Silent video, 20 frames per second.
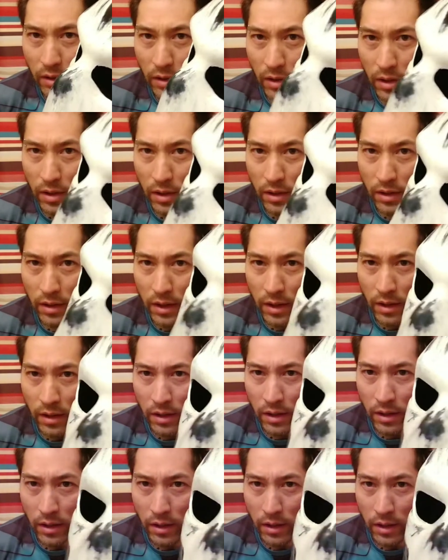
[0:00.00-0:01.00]
look
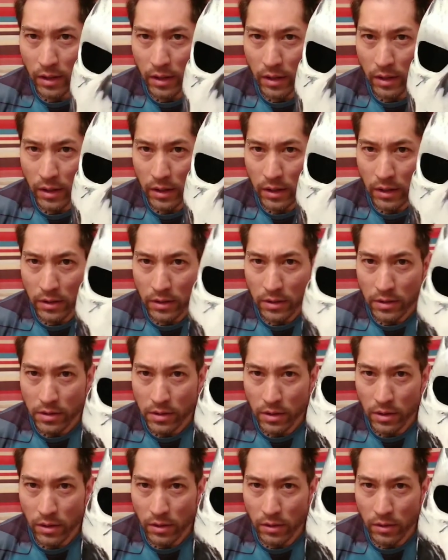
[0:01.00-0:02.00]
there.
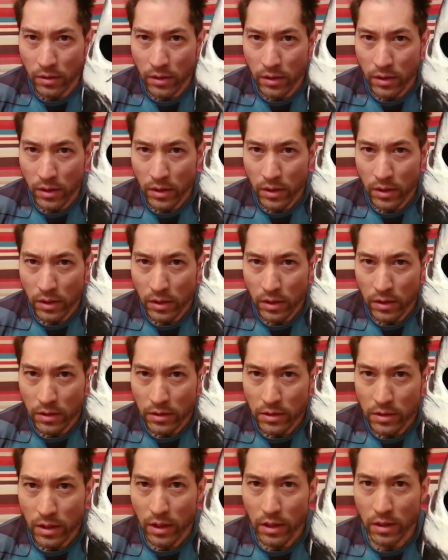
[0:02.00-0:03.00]
So
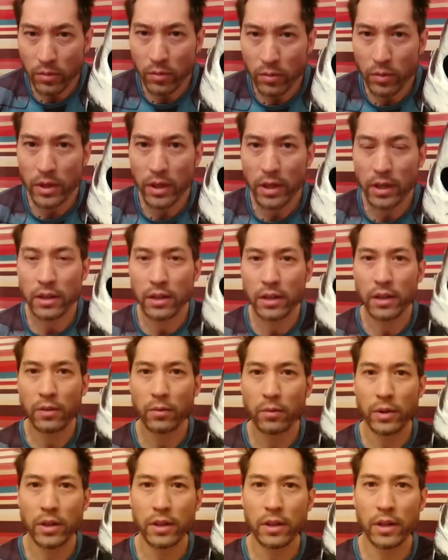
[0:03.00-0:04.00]
it's kind of what I
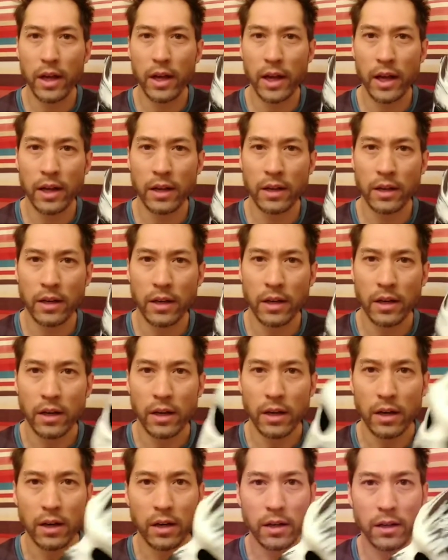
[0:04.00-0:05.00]
did with that.
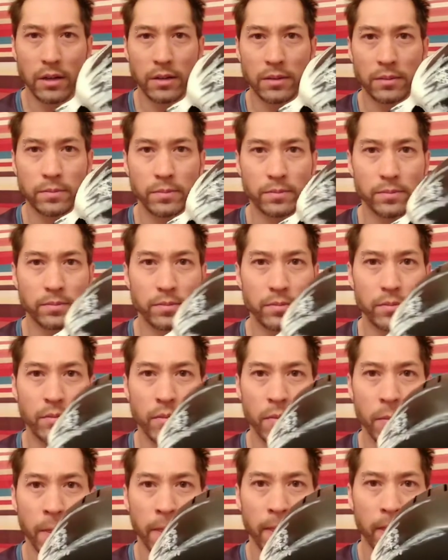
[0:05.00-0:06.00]
And
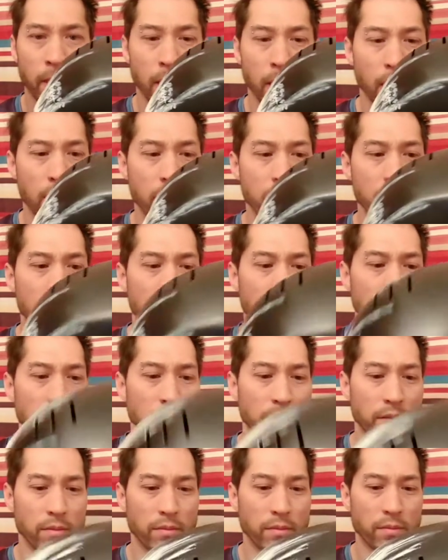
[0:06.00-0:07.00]

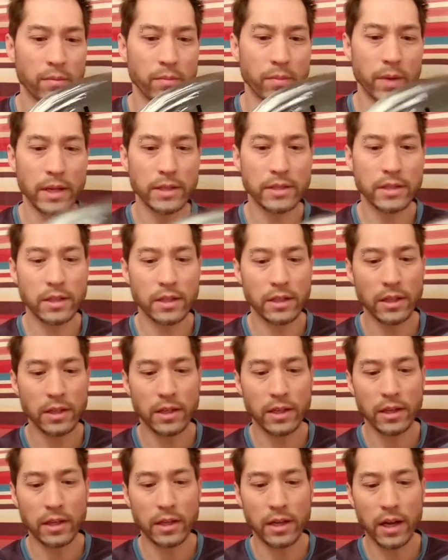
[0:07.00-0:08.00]
then
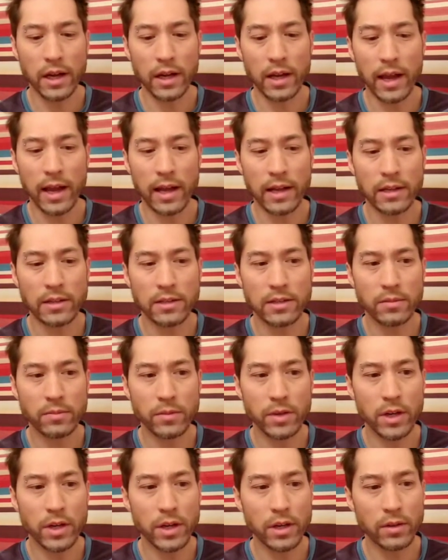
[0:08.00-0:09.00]
basically I added
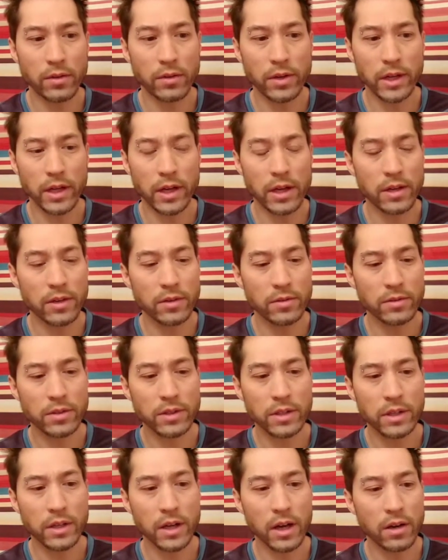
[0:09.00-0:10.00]
some coloring. I
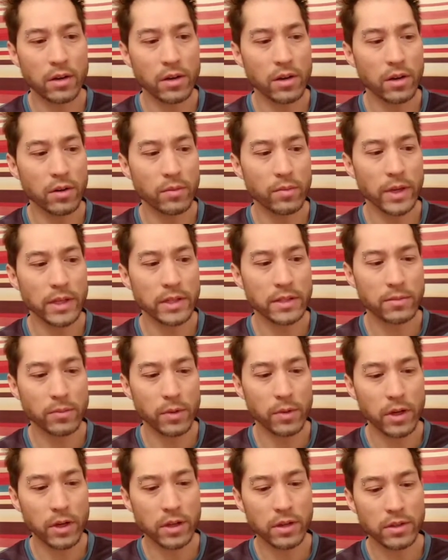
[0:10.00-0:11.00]
used the
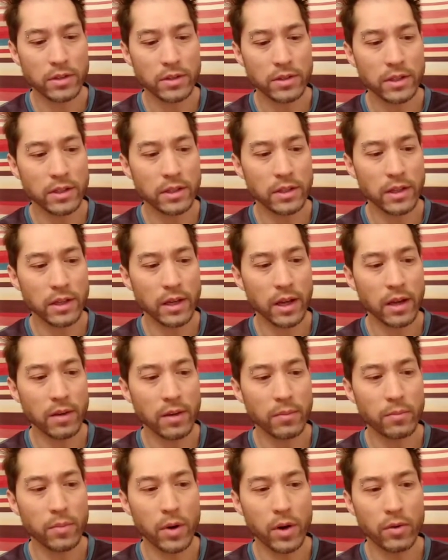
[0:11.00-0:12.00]
alcohol-based markers in like
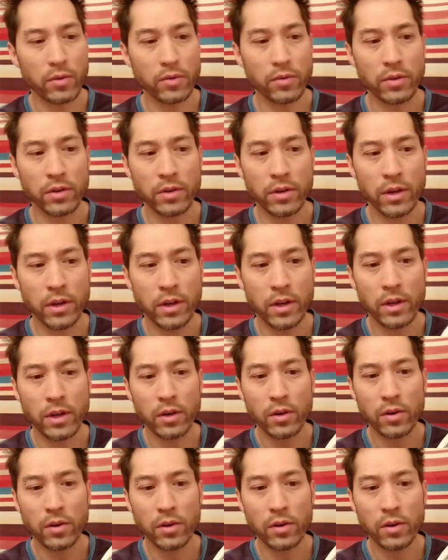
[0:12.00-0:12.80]
a bone